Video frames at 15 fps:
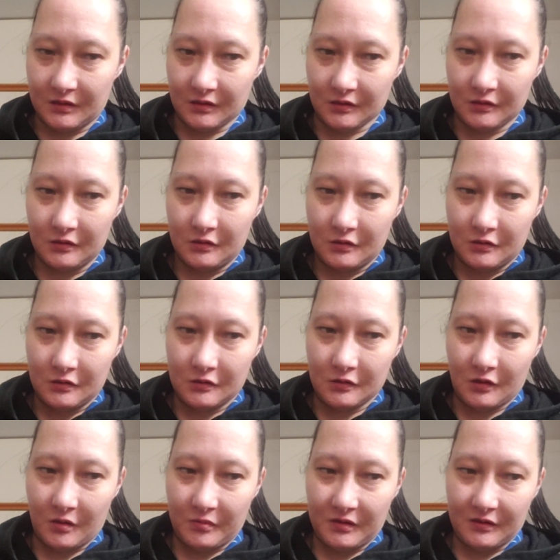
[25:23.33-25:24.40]
You
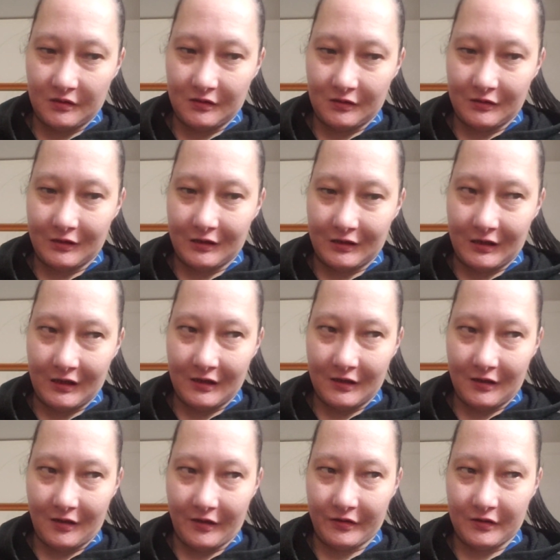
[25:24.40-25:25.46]
gotta be like,
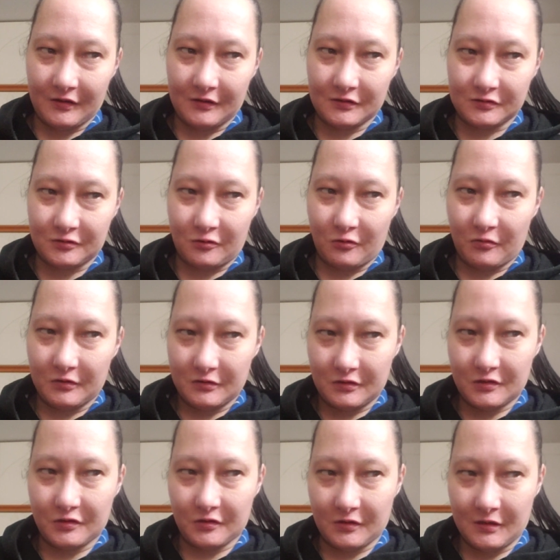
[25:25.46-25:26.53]
hey, I think it's cool what
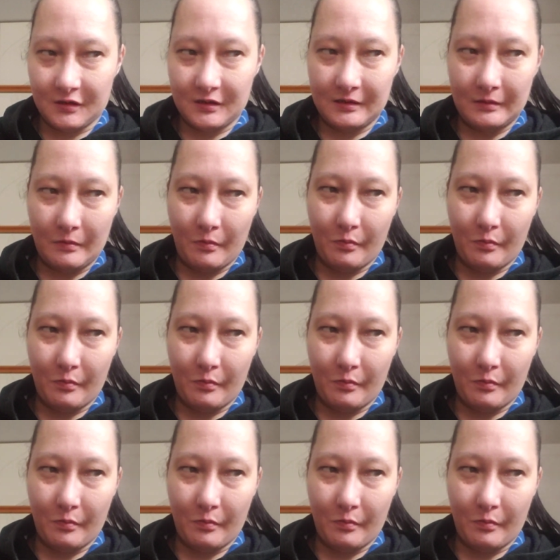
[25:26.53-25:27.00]
you're doing,